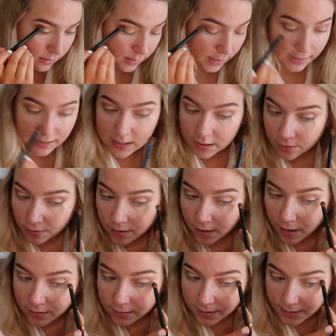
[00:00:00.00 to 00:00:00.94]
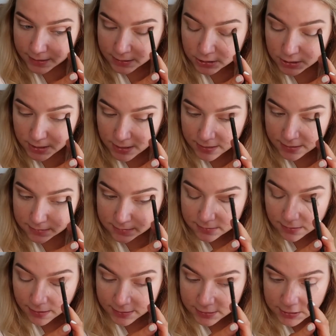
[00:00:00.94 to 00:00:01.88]
like kindergarten aged
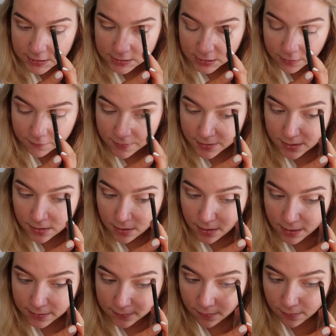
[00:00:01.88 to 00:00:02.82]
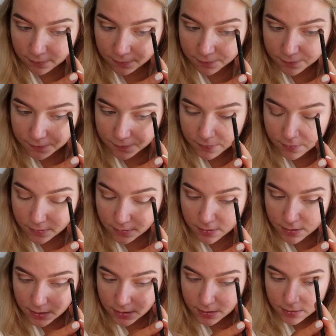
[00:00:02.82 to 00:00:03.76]
kids, I just love it. I love
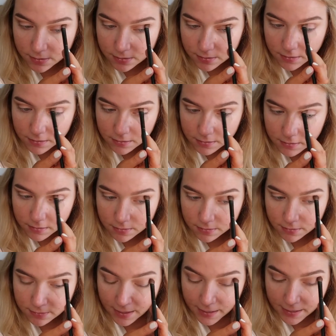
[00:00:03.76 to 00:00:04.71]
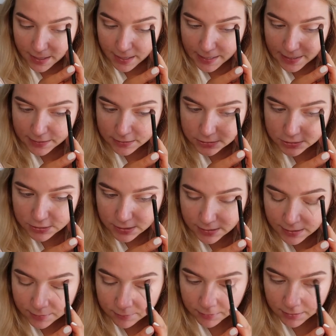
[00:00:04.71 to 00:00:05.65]
that age,
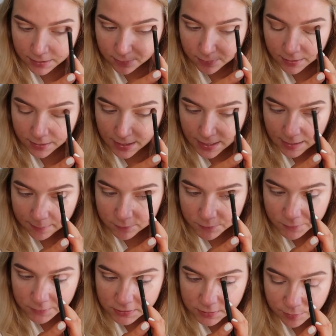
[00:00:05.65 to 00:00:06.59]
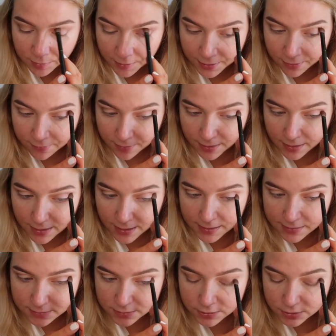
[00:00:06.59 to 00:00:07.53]
and I really want to aim to inspire that
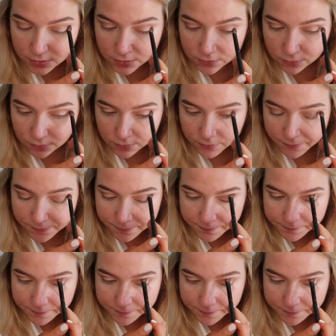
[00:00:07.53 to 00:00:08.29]
age to